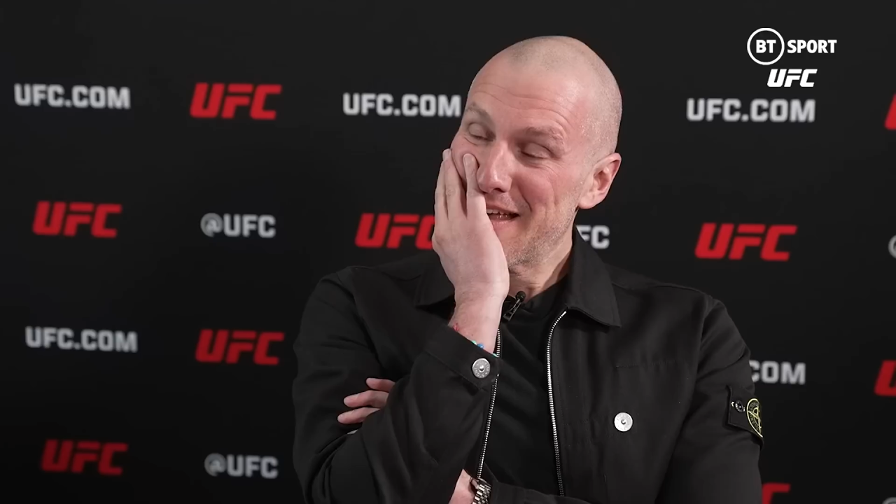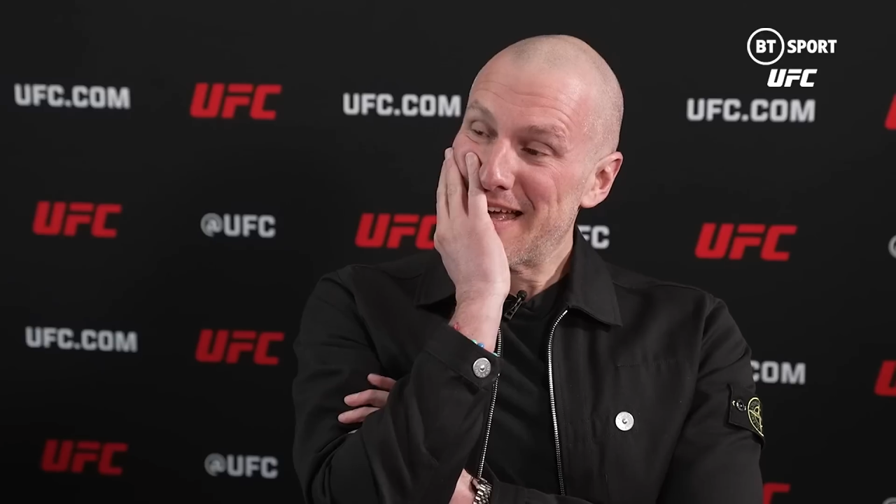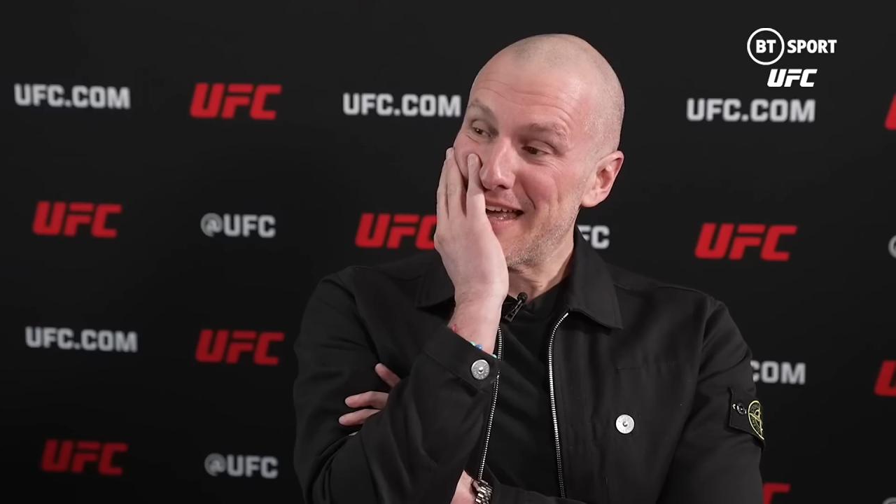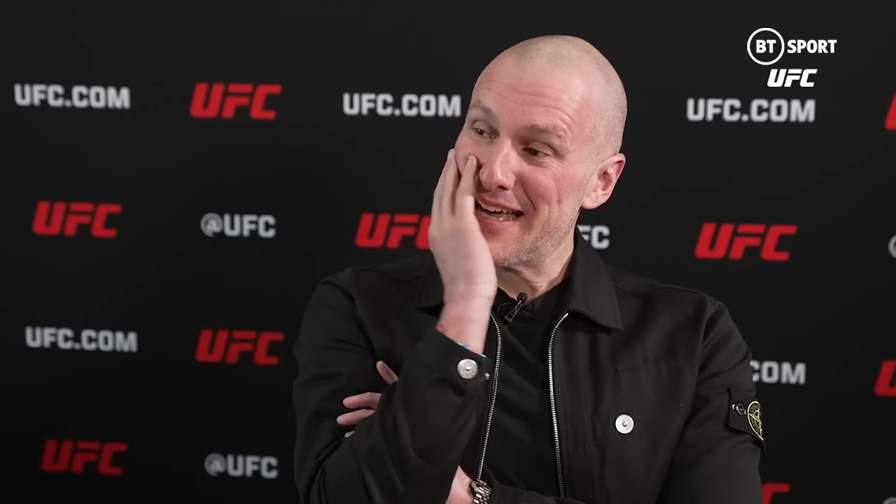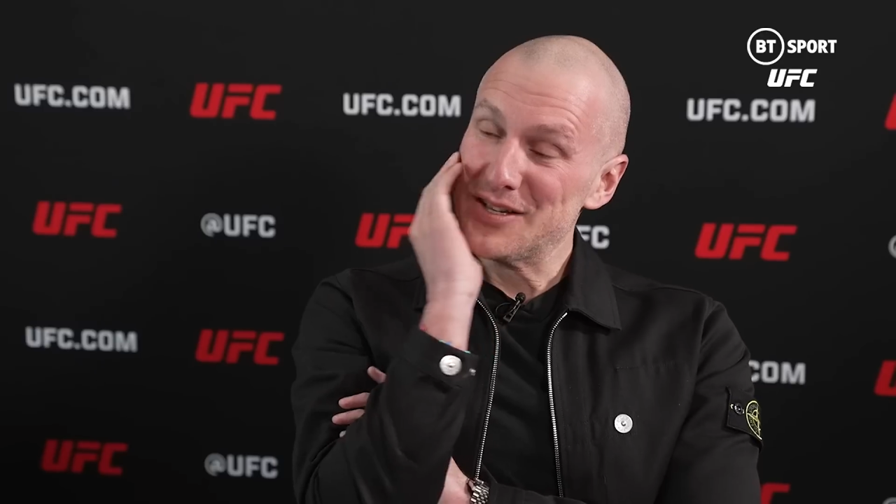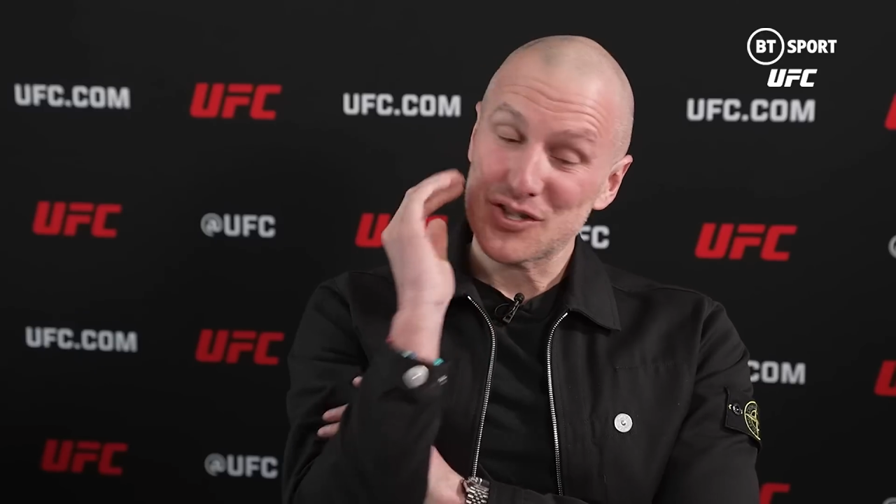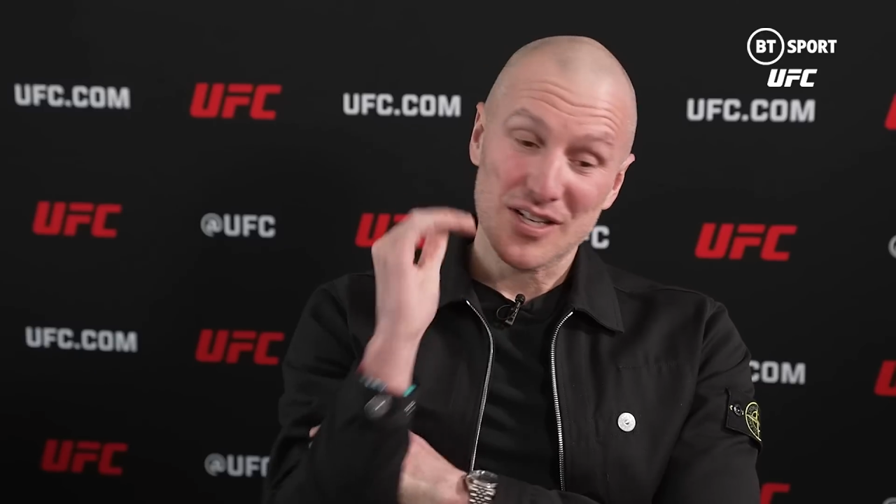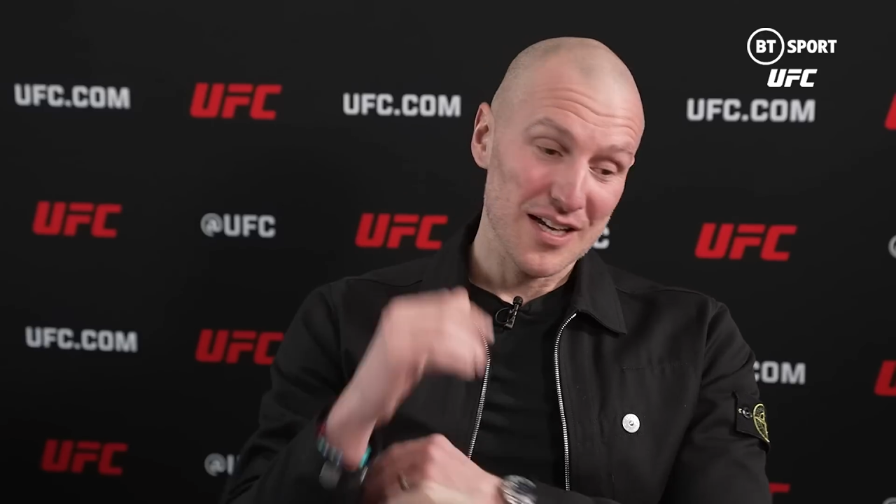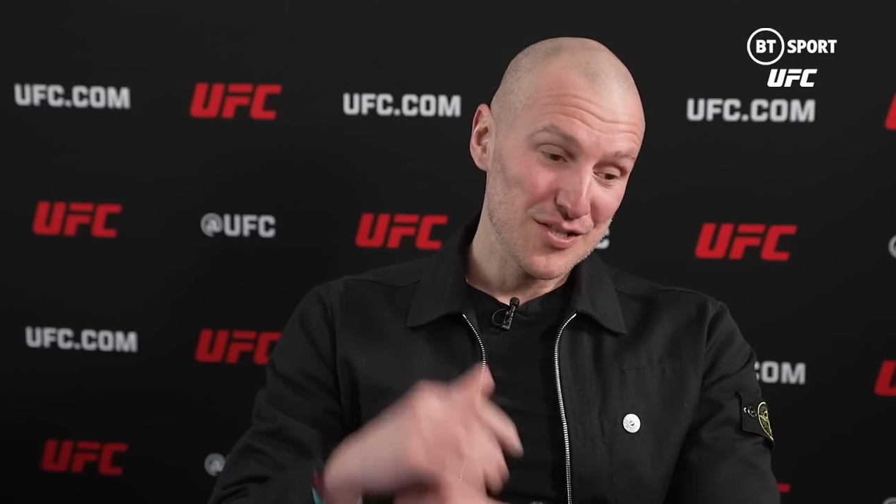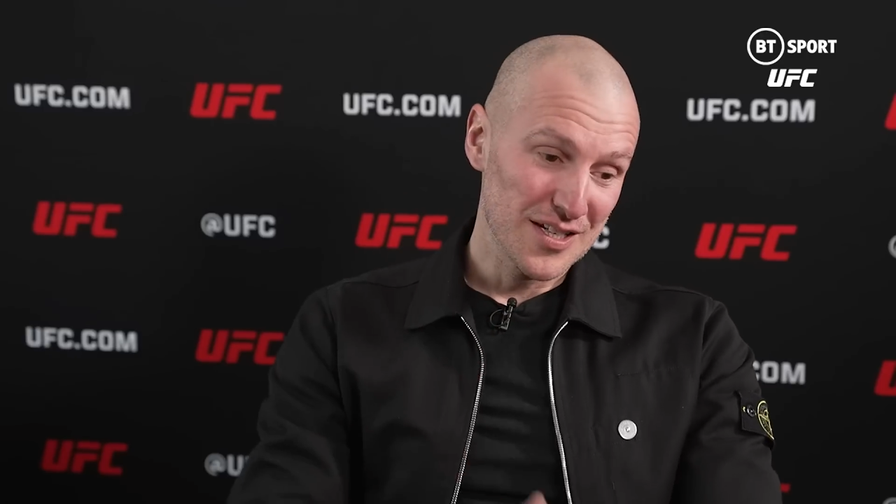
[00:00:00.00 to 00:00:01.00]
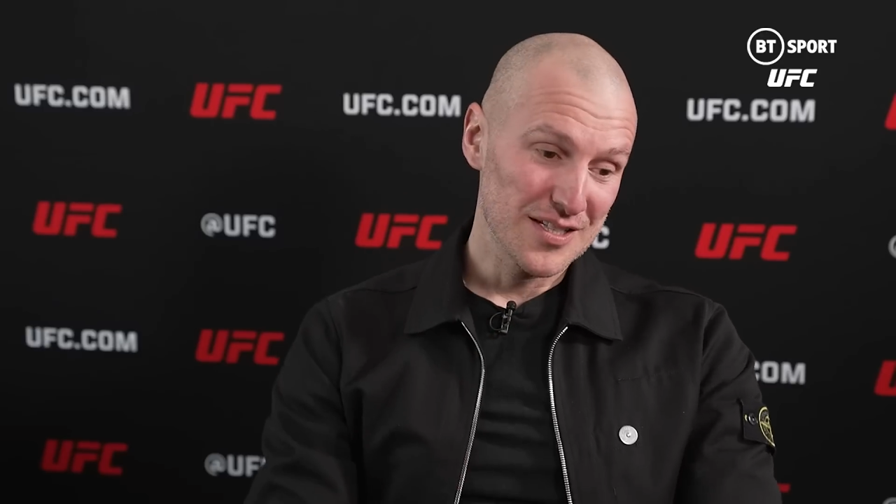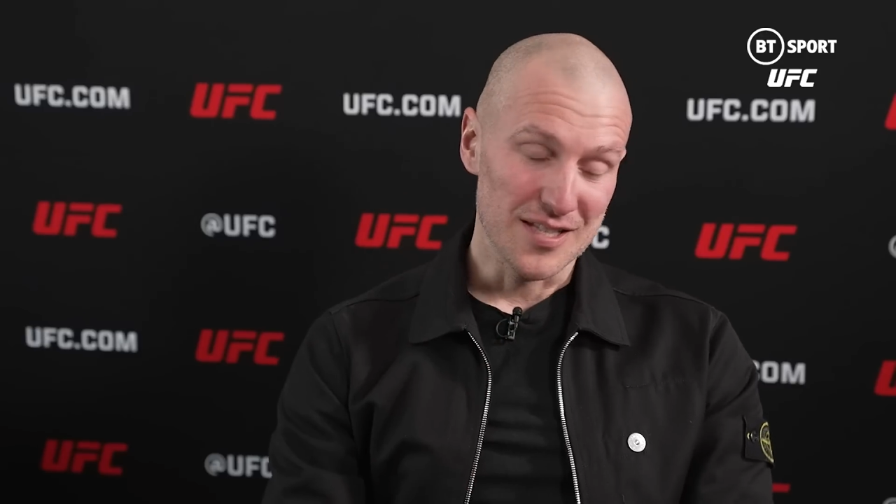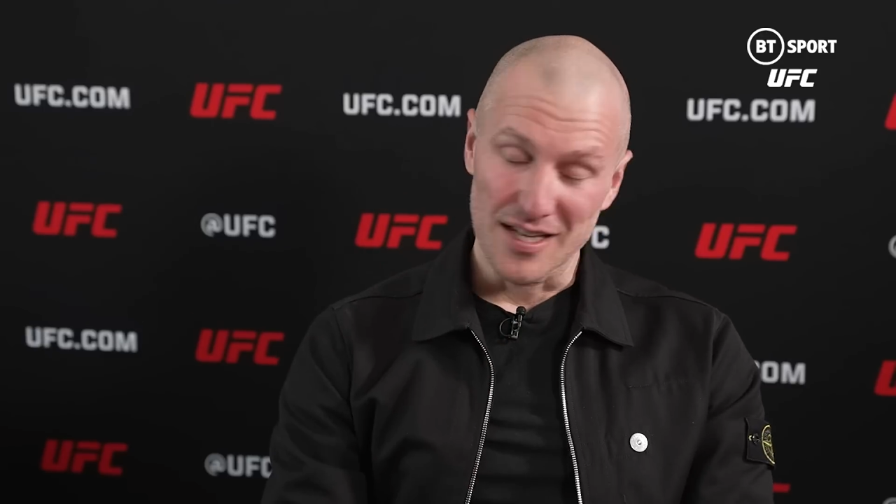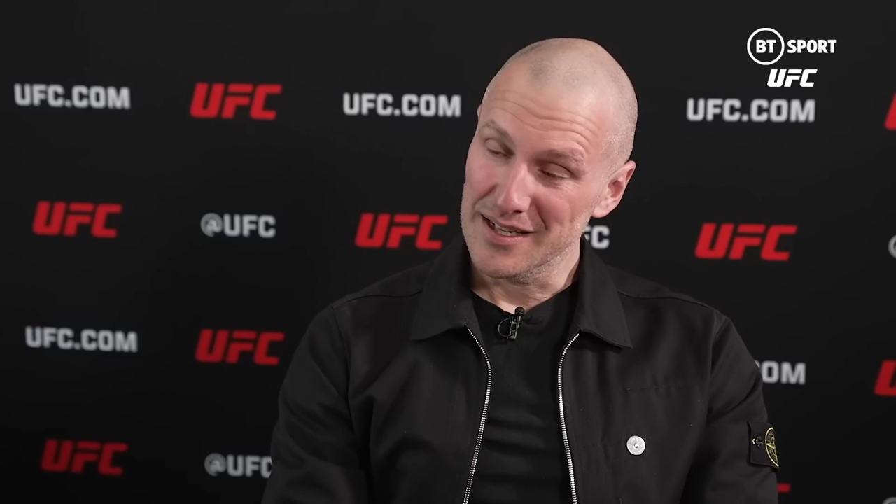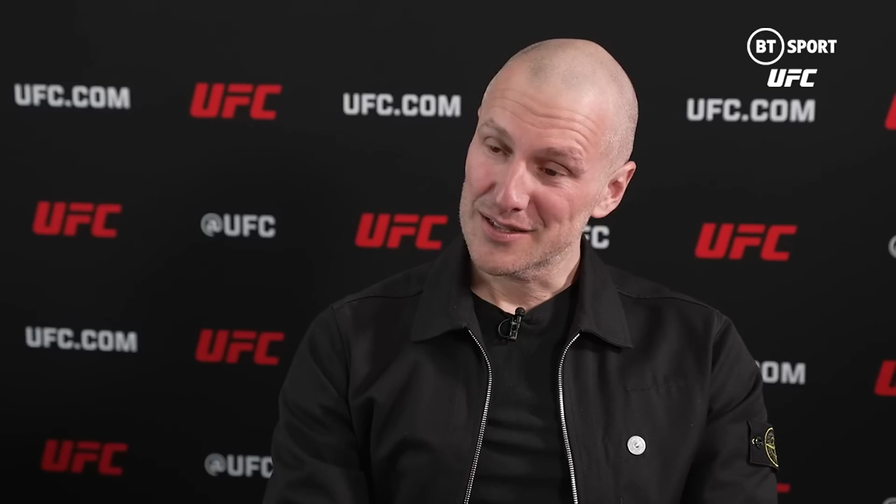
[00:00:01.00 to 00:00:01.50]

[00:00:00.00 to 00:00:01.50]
Uh, as you as you can see,